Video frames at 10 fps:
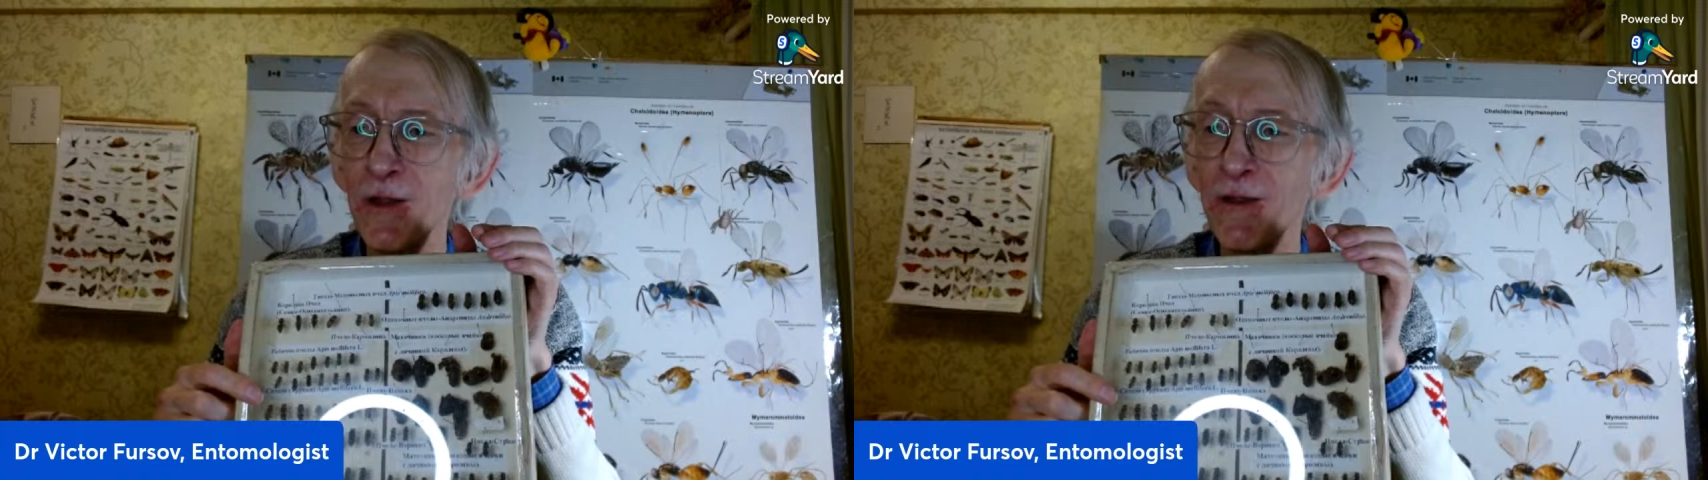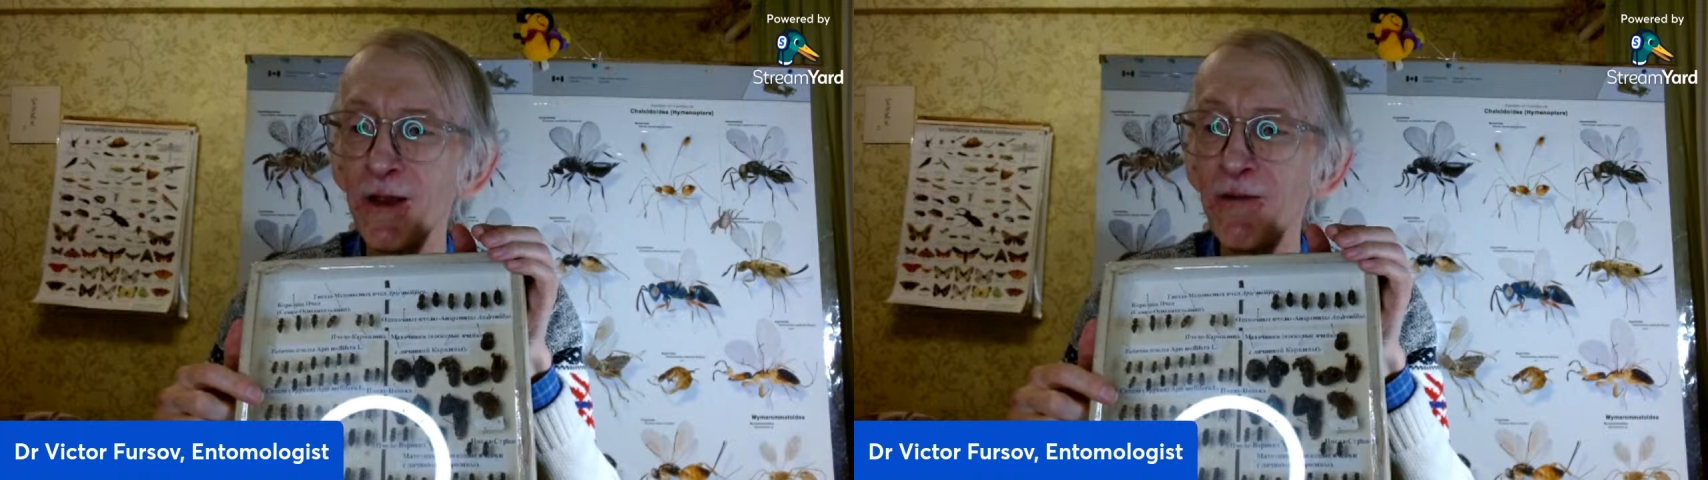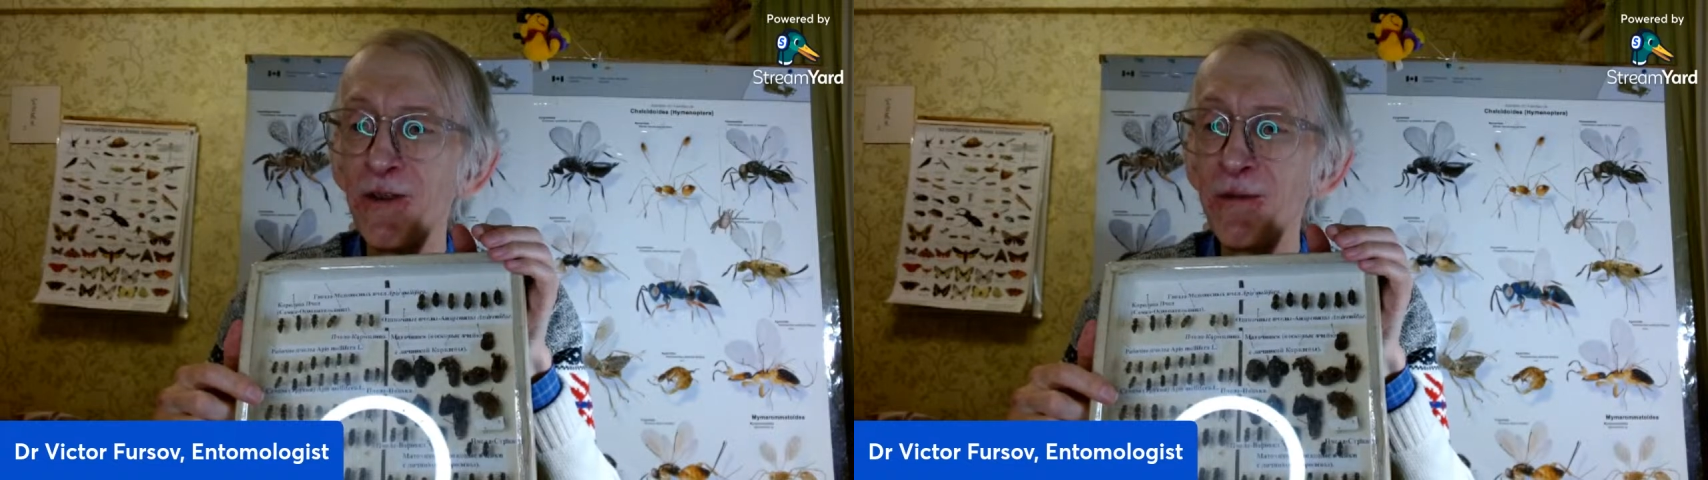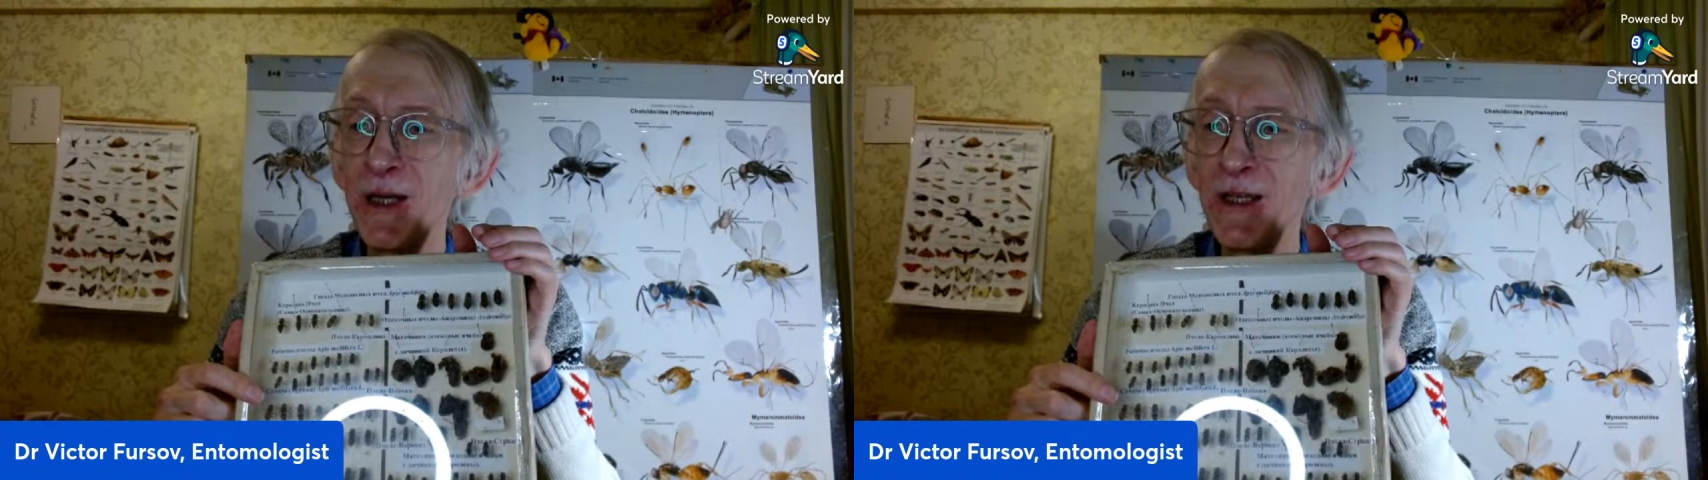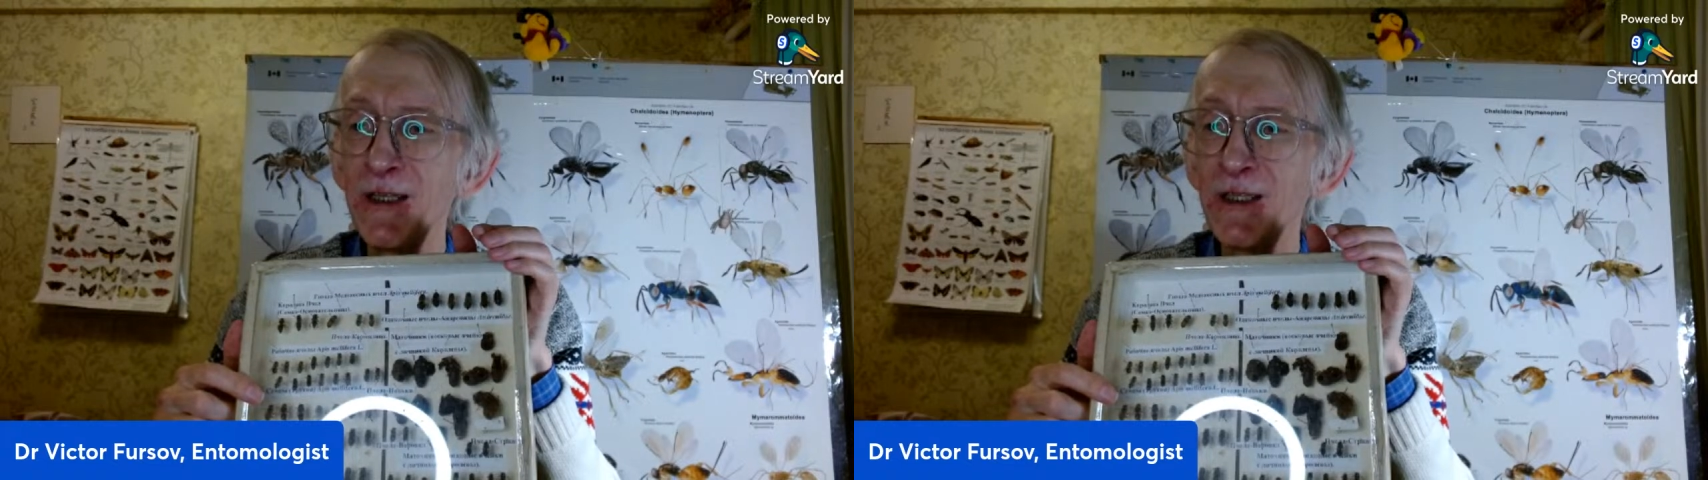they're
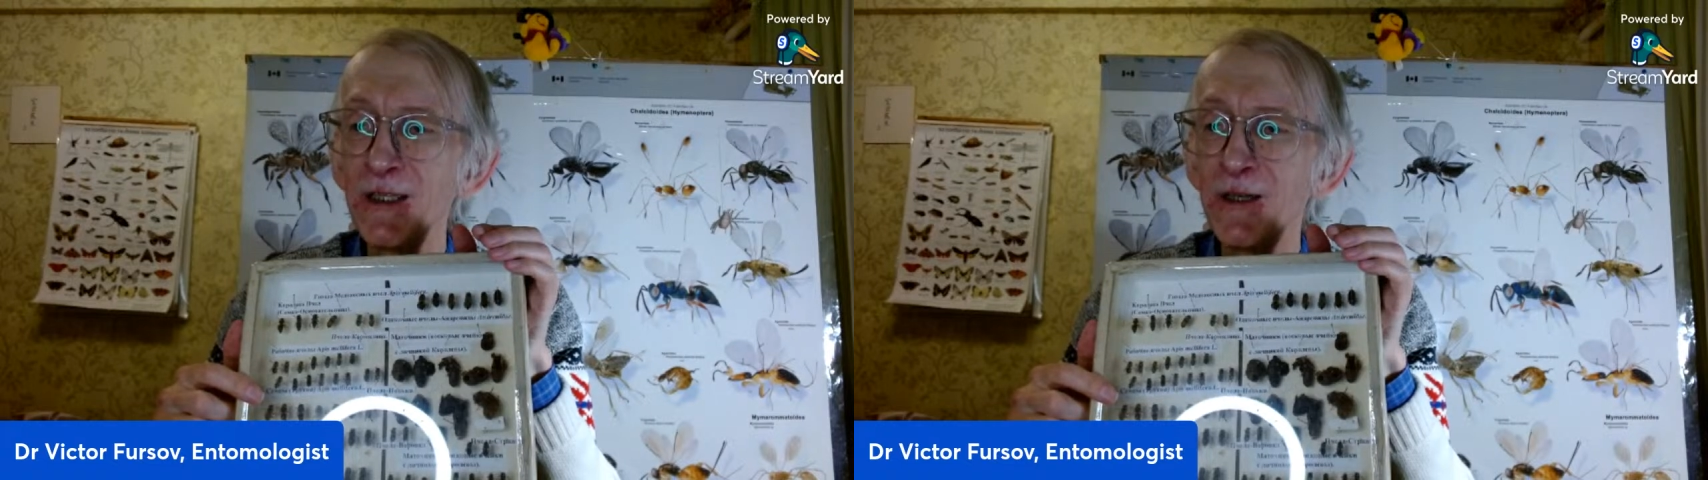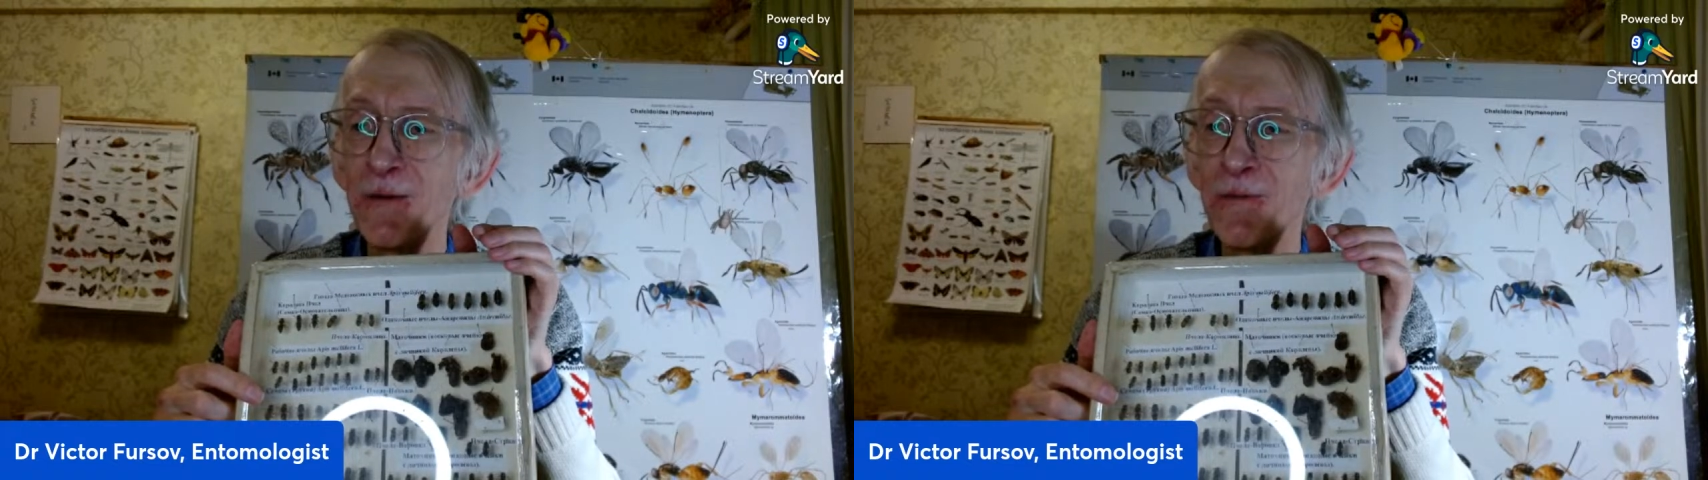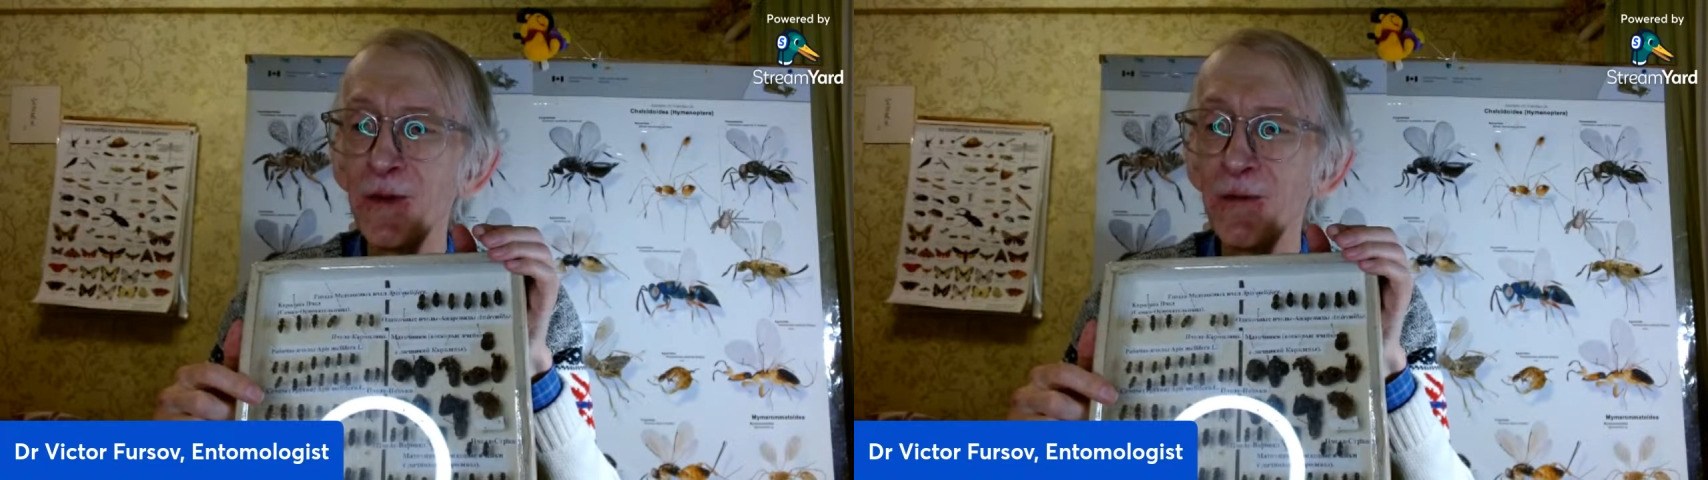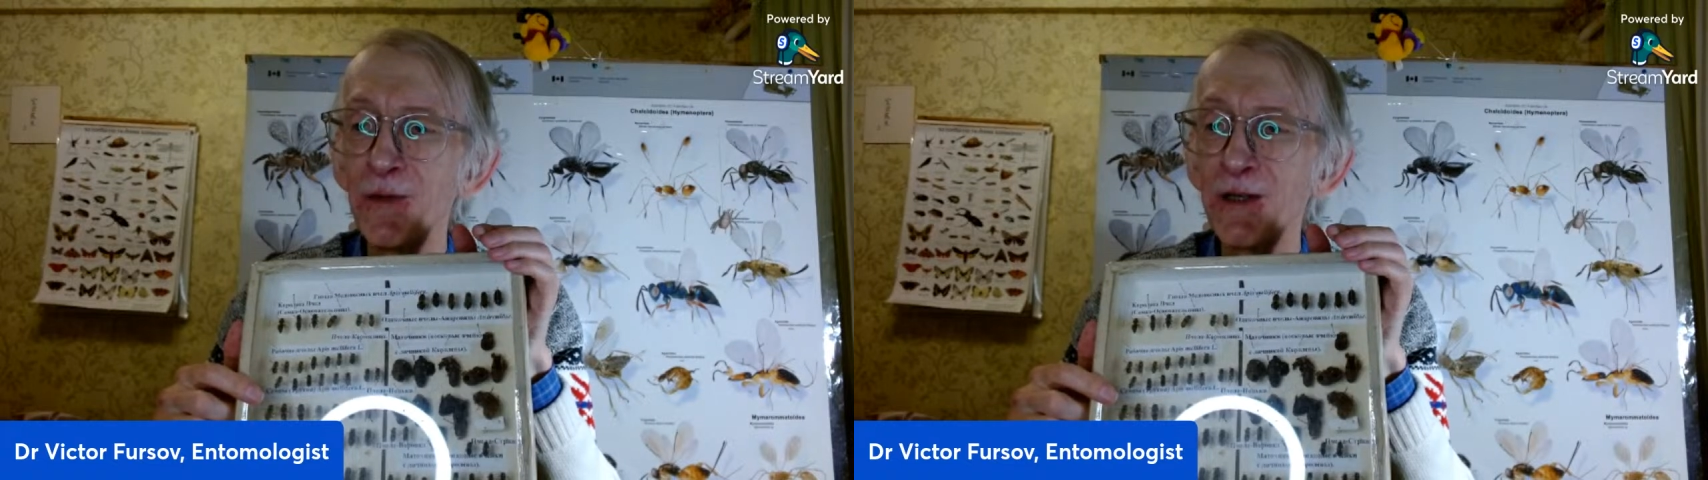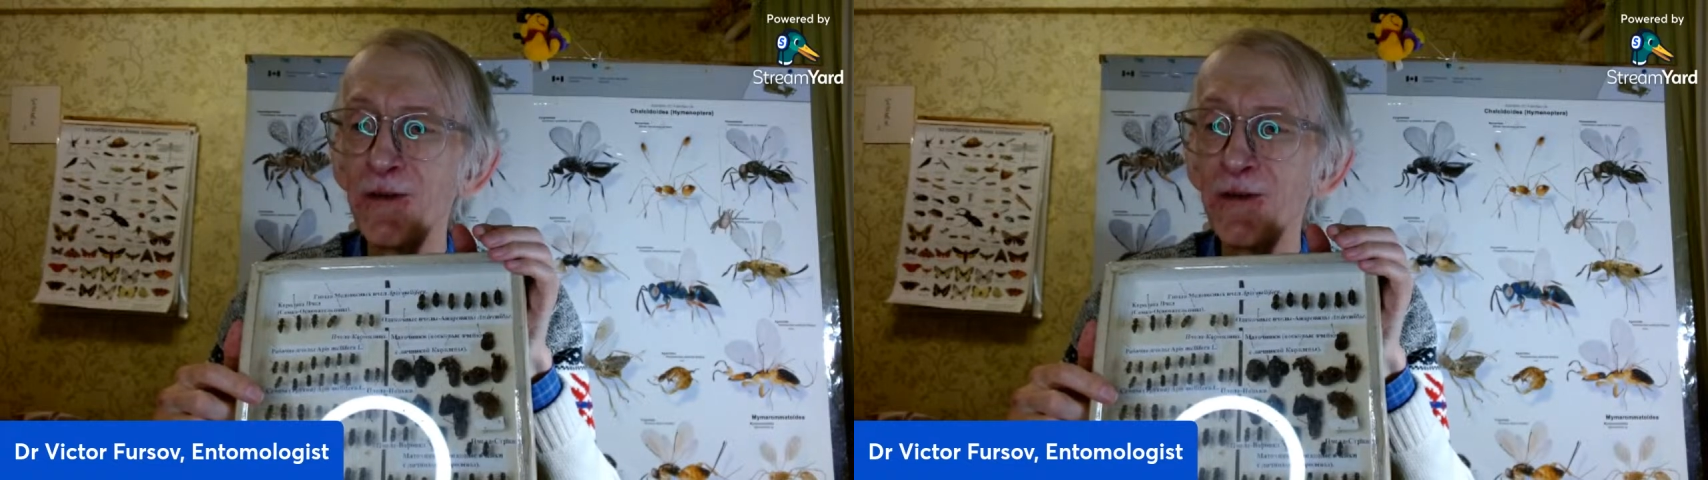females, but